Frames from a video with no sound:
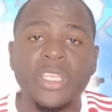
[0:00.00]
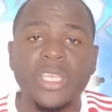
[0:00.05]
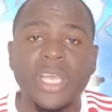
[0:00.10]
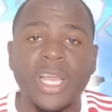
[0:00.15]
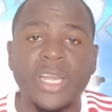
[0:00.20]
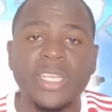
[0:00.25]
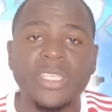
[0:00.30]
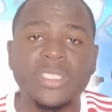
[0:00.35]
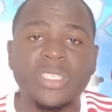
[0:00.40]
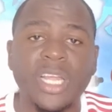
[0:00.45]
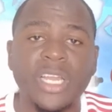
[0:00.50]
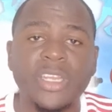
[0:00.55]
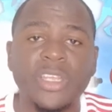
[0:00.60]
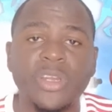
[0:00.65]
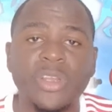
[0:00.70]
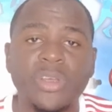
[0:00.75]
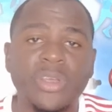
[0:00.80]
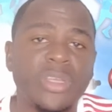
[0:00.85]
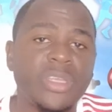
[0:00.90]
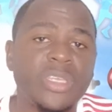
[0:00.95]
You understand?
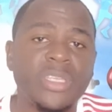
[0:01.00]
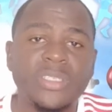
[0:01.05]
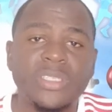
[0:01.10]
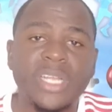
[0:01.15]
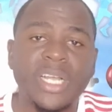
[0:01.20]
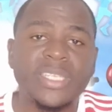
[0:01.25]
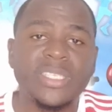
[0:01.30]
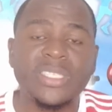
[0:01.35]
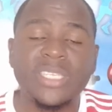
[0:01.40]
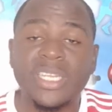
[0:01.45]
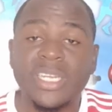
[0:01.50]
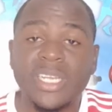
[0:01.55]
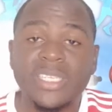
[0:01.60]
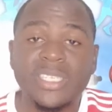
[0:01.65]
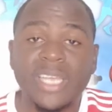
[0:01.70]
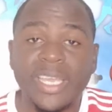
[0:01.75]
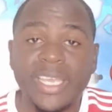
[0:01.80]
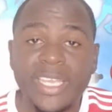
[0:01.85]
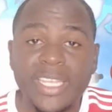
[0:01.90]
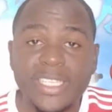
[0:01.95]
You know, he's not seen
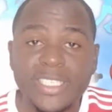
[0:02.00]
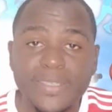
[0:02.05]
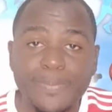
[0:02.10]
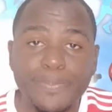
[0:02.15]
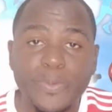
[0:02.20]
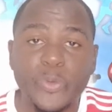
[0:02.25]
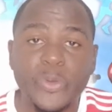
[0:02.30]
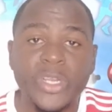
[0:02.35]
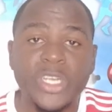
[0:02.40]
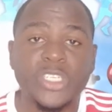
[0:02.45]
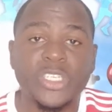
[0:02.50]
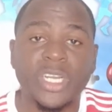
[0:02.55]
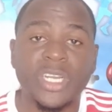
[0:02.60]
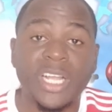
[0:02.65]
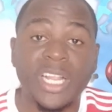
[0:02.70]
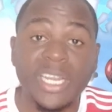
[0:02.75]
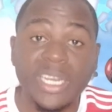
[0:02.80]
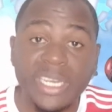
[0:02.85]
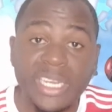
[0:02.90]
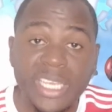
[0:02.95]
as an
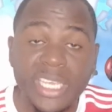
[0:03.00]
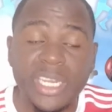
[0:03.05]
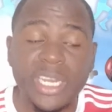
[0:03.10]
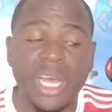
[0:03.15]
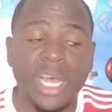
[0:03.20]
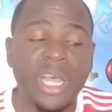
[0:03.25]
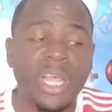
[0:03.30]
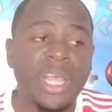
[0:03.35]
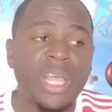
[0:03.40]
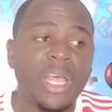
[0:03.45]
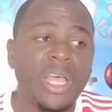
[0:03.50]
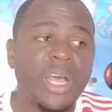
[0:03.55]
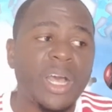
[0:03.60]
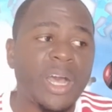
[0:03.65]
inspirational leader.